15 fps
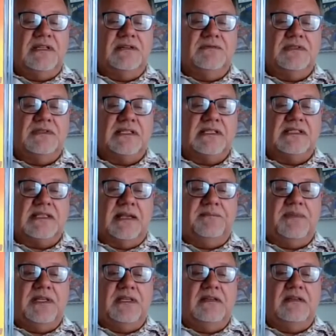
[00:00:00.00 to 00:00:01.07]
and it was
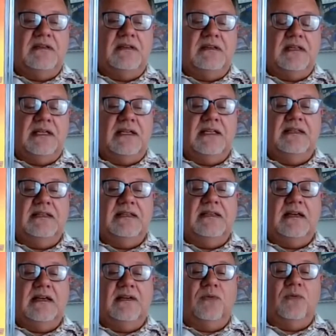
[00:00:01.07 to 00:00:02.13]
accepted. Like I did
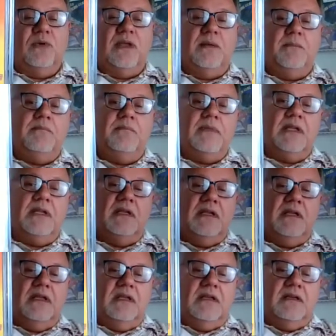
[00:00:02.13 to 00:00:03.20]
it on a whim,
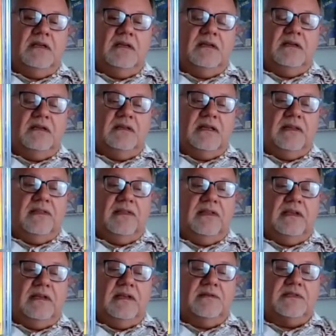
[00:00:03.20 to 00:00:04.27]
not
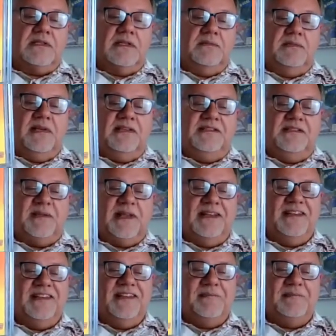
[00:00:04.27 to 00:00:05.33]
thinking I was going to be
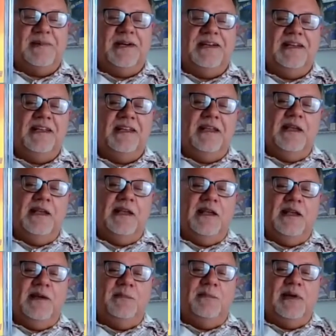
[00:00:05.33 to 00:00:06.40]
spending that money,
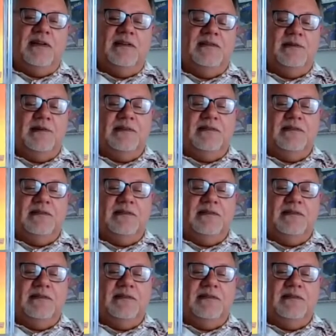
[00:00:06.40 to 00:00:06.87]
but